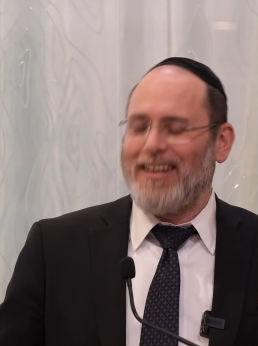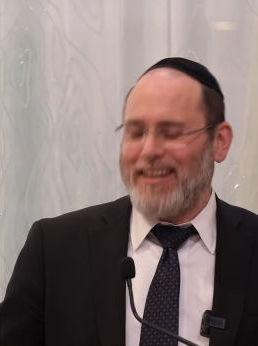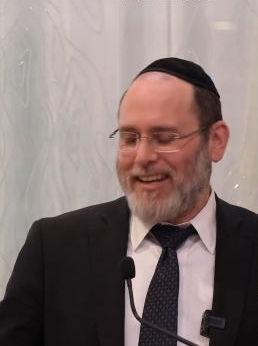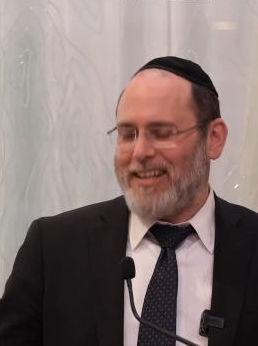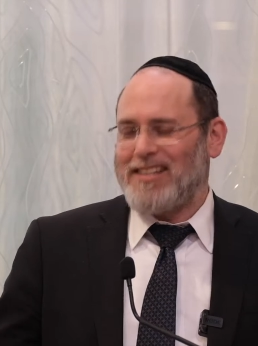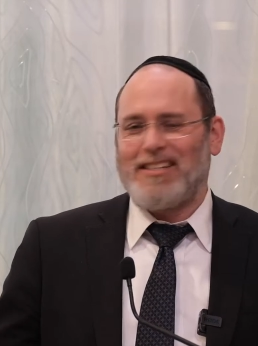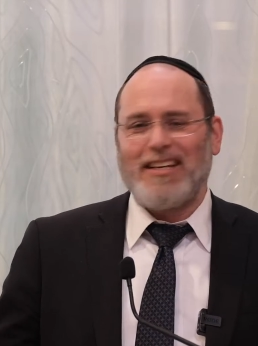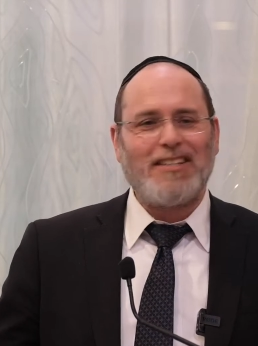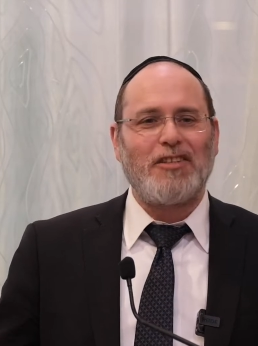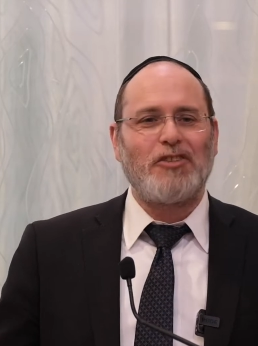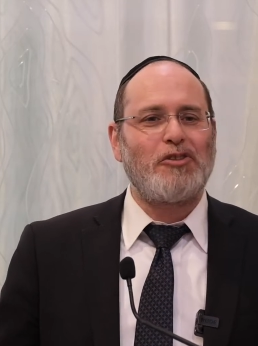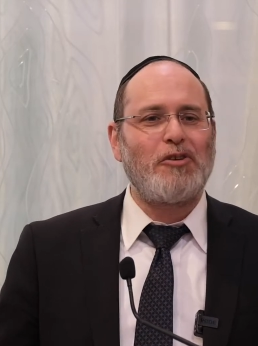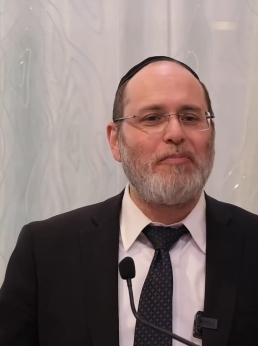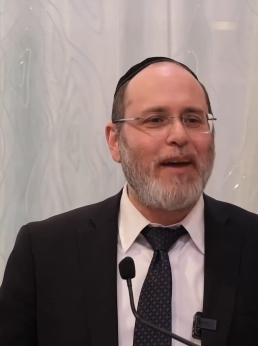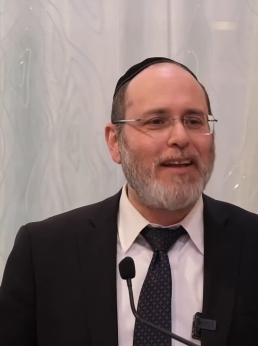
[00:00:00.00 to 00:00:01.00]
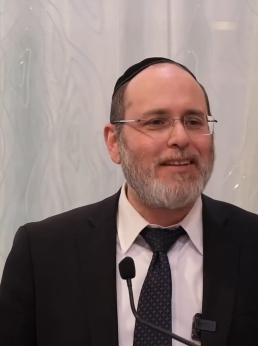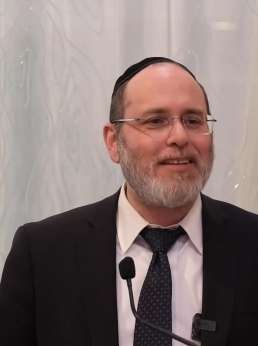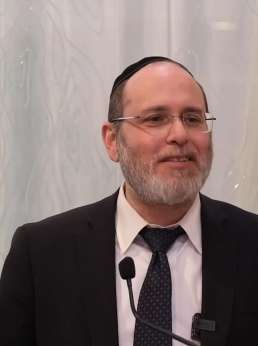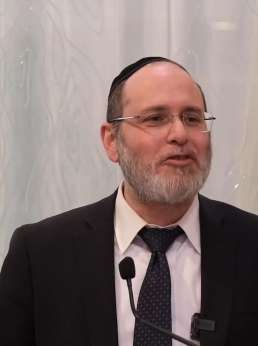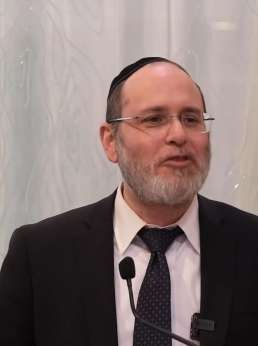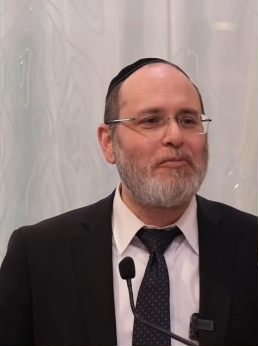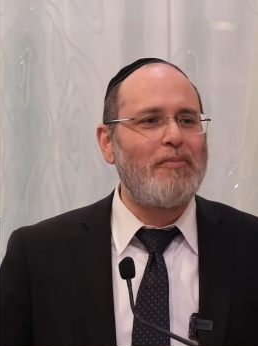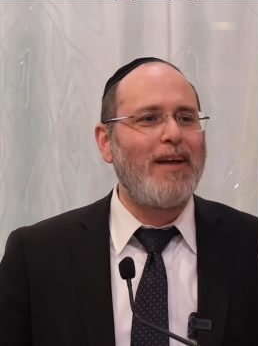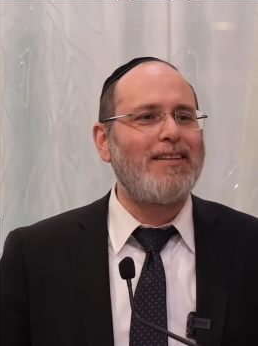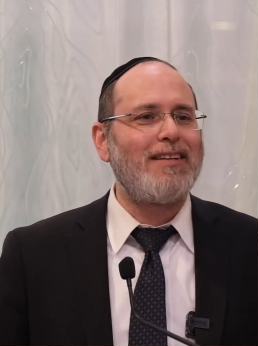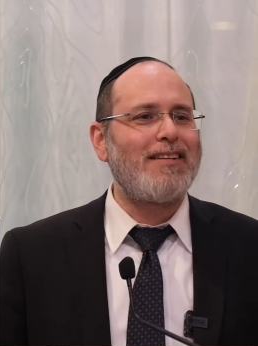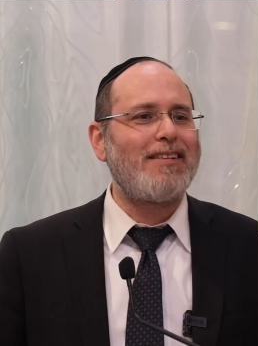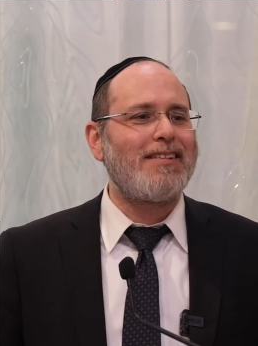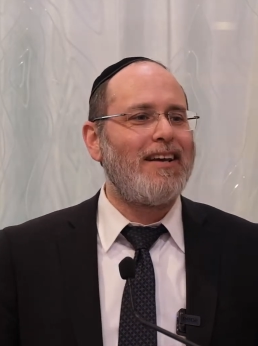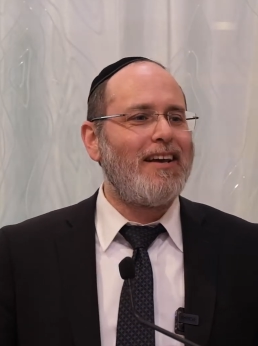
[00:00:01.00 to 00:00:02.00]
it's a tremendous,
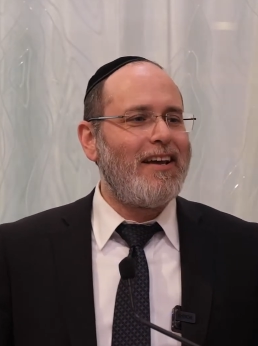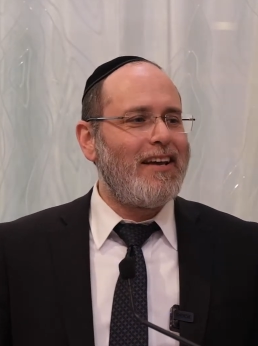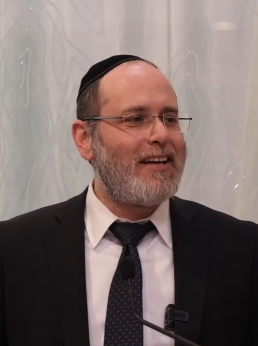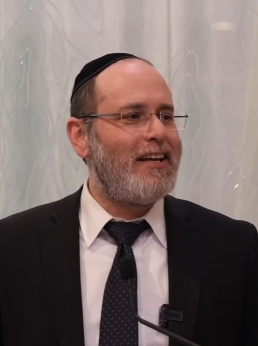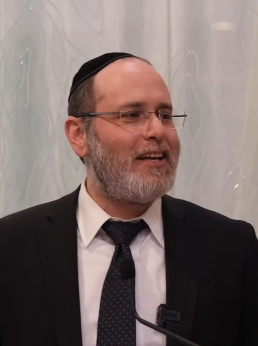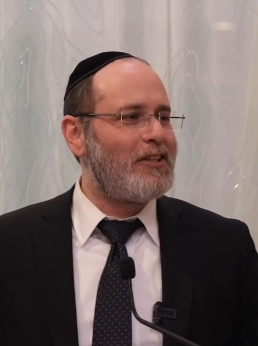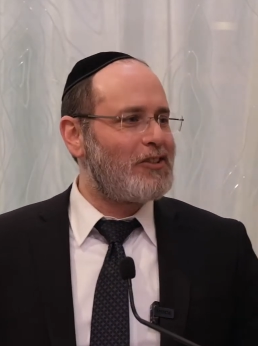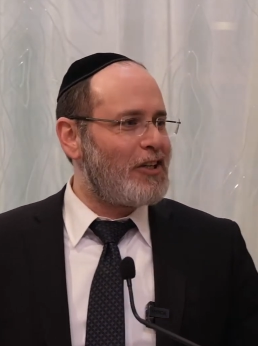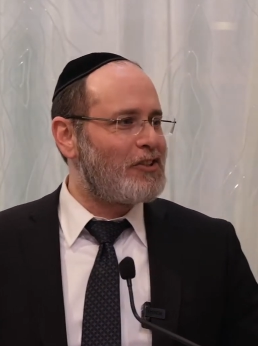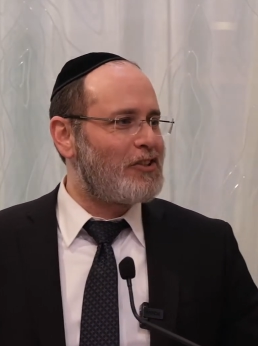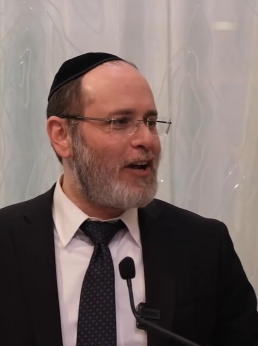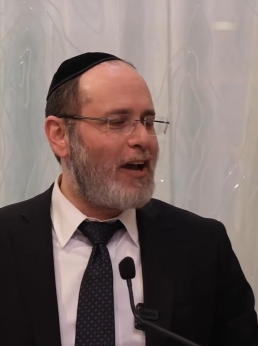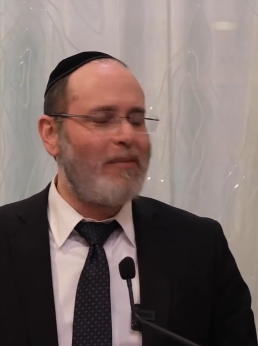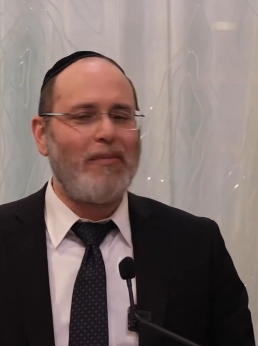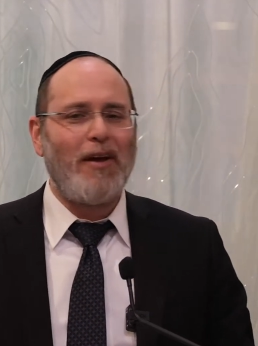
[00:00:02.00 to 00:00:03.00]
tremendous Kiddush Hashem.